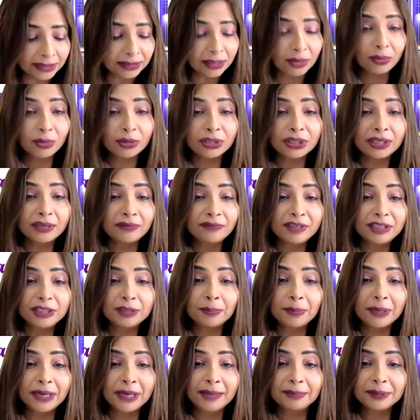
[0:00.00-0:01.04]
to ask a question
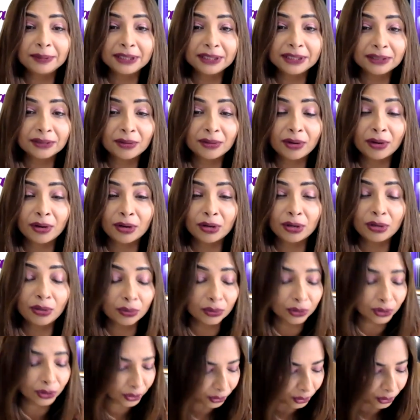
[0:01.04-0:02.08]
which perhaps is
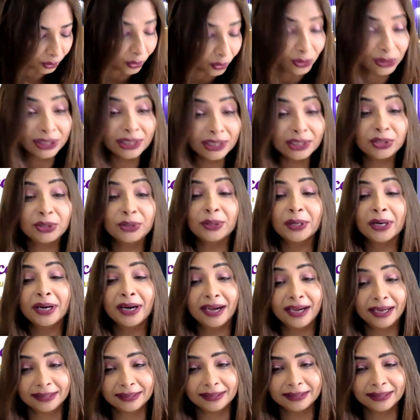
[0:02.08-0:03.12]
closer to your
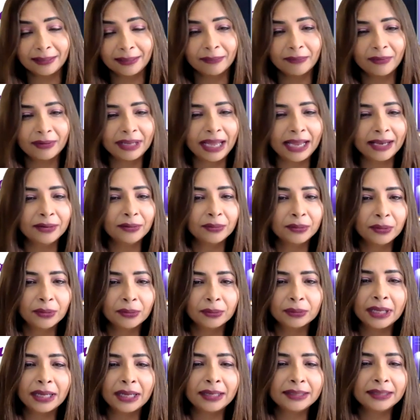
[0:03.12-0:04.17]
heart. Some, I don't
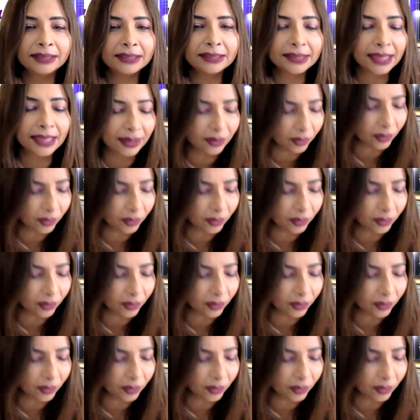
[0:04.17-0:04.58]
know that it is